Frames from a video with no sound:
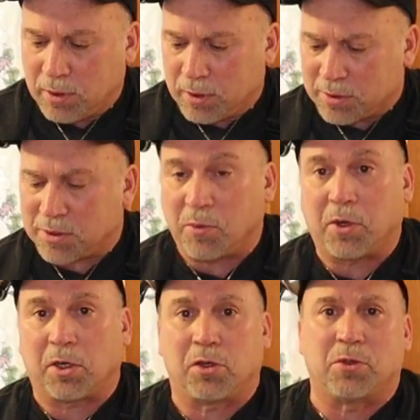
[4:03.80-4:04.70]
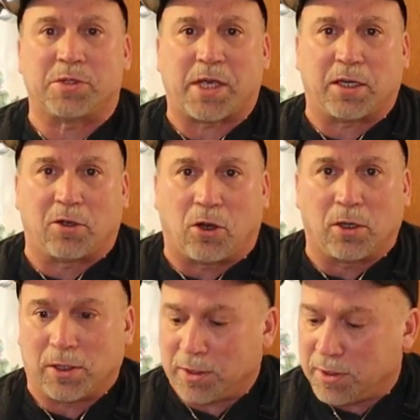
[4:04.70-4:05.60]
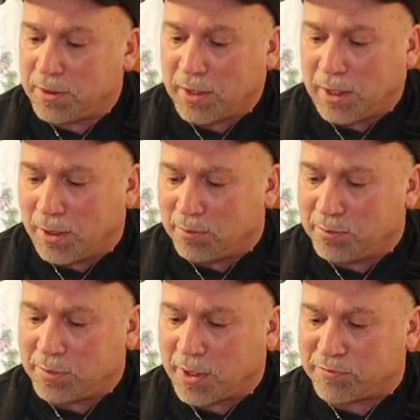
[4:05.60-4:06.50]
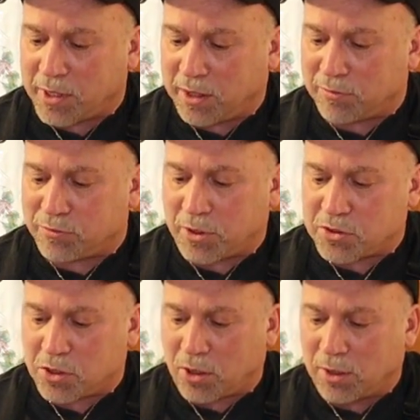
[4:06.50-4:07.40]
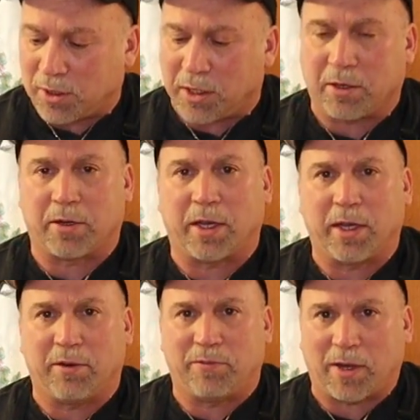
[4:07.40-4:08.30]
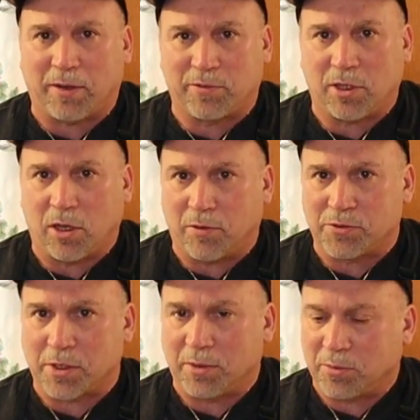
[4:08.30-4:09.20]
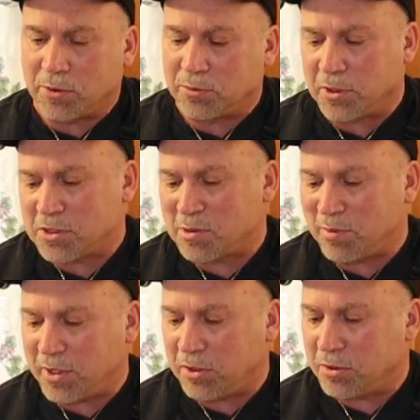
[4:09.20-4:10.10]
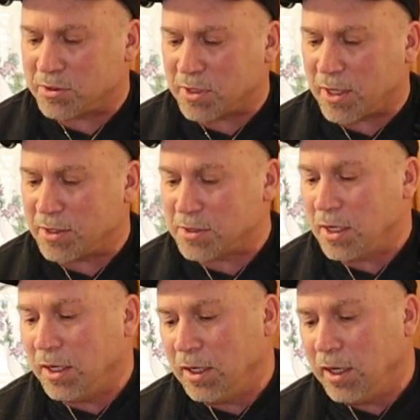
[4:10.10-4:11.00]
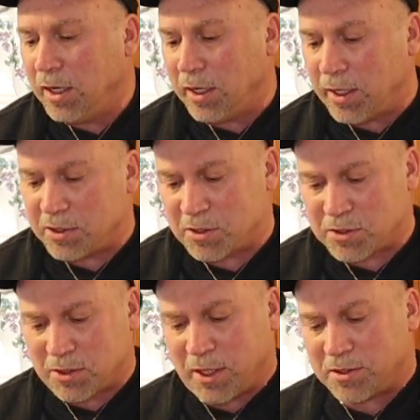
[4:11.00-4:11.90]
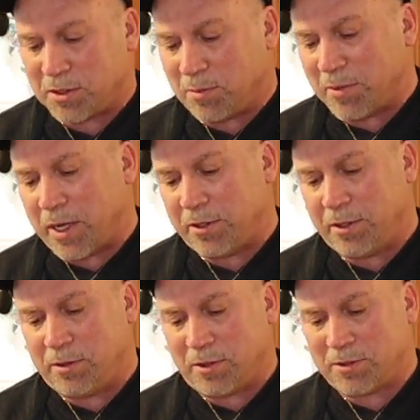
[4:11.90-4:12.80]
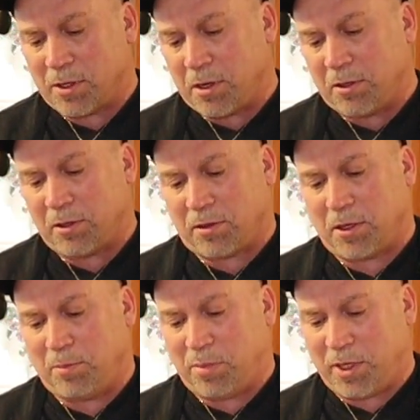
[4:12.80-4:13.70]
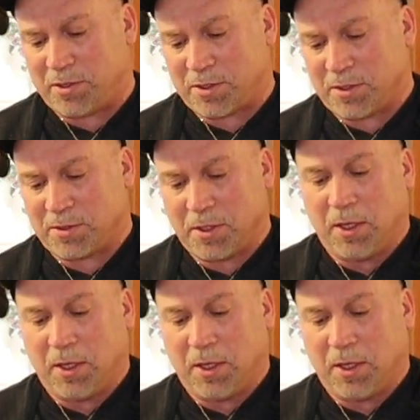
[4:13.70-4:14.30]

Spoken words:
Next thing we're going to do is add garlic. I've taken fresh garlic here, and I had 5 cloves that were reasonably good size, and I just sliced them down into thin pieces.